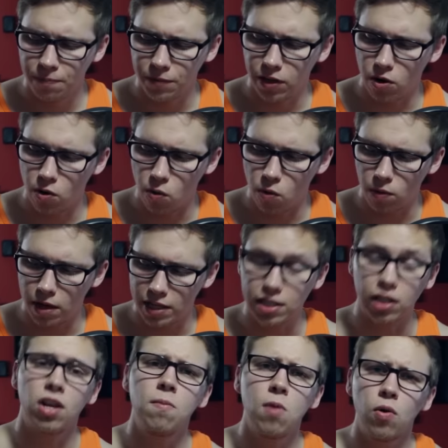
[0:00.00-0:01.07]
it's
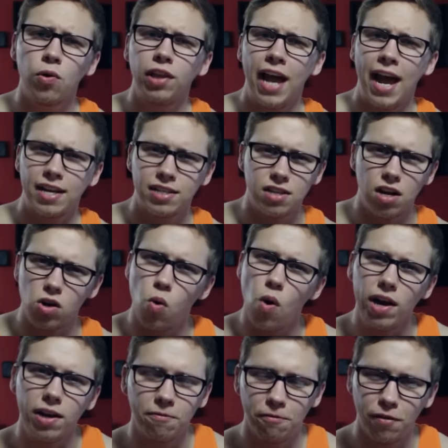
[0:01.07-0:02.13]
a little more relaxed, not
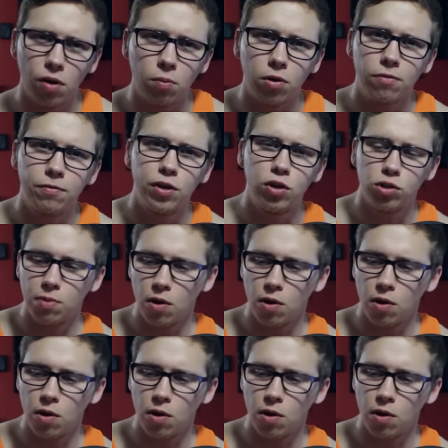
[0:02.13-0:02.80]
quite film reviews,